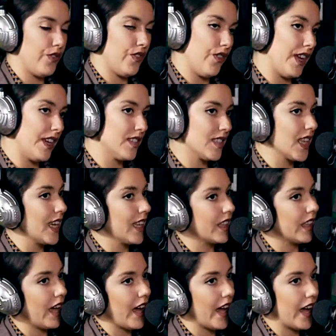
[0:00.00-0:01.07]
Sort of things like
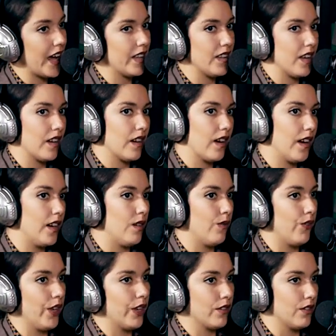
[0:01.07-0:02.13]
that kind
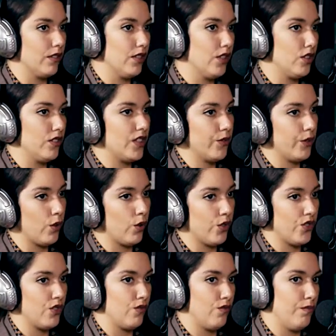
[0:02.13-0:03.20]
of like are a little difficult
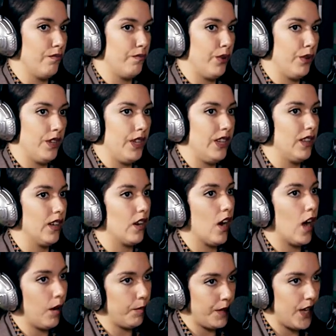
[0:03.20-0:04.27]
to put in the
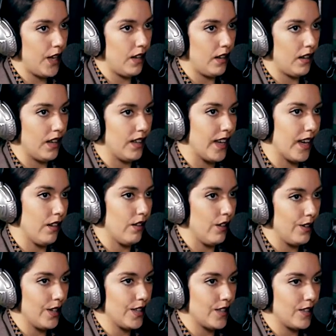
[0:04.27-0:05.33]
copy and get
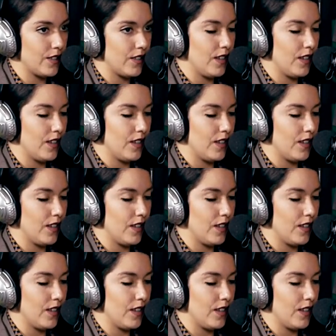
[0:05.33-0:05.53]
noticed.